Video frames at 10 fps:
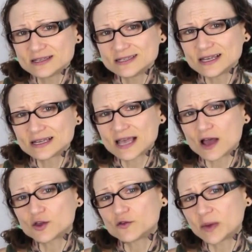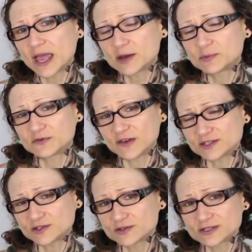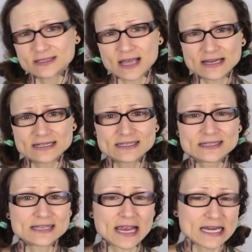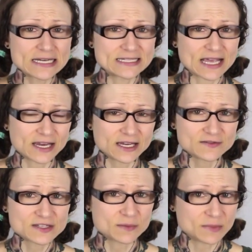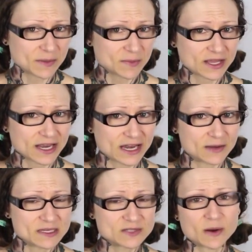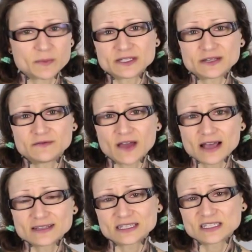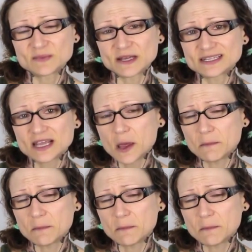Seeing as how you've paid professors, scientists, and executives to manipulate and misrepresent facts and spent